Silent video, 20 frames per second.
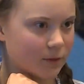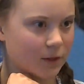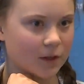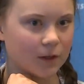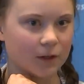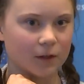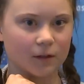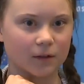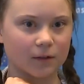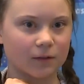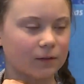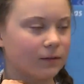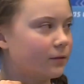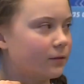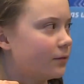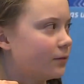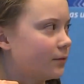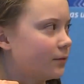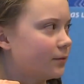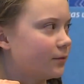Uh,
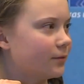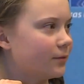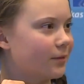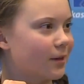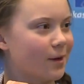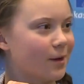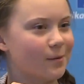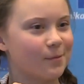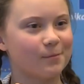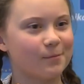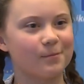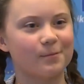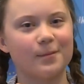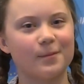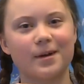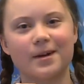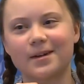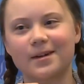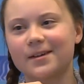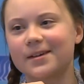I,
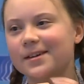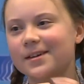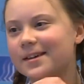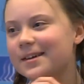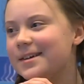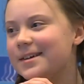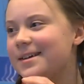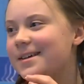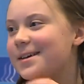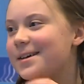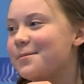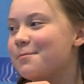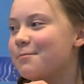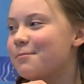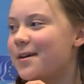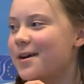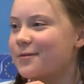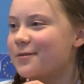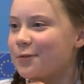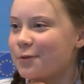my,
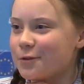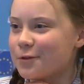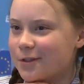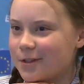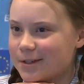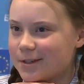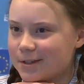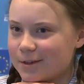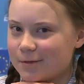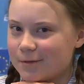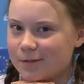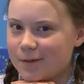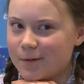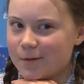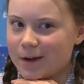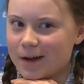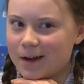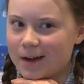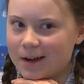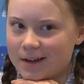my voice is not
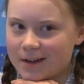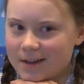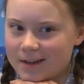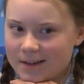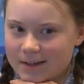very high.